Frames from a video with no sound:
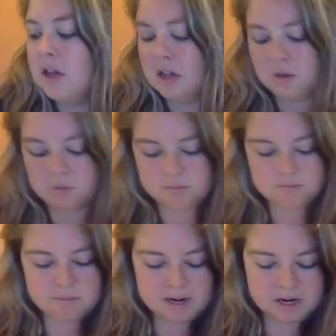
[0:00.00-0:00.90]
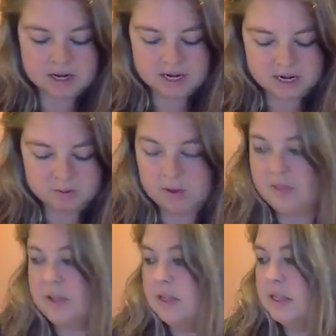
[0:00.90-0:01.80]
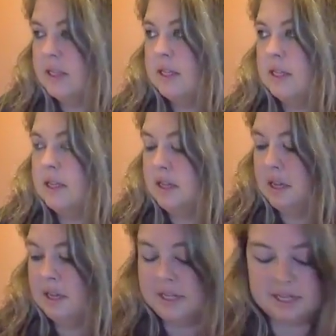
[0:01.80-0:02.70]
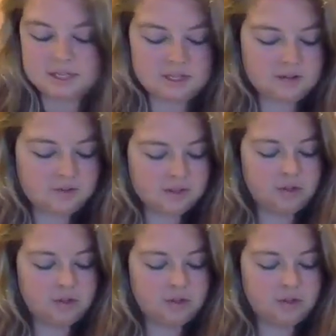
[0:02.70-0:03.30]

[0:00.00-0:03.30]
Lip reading: you might not need one this extensive. So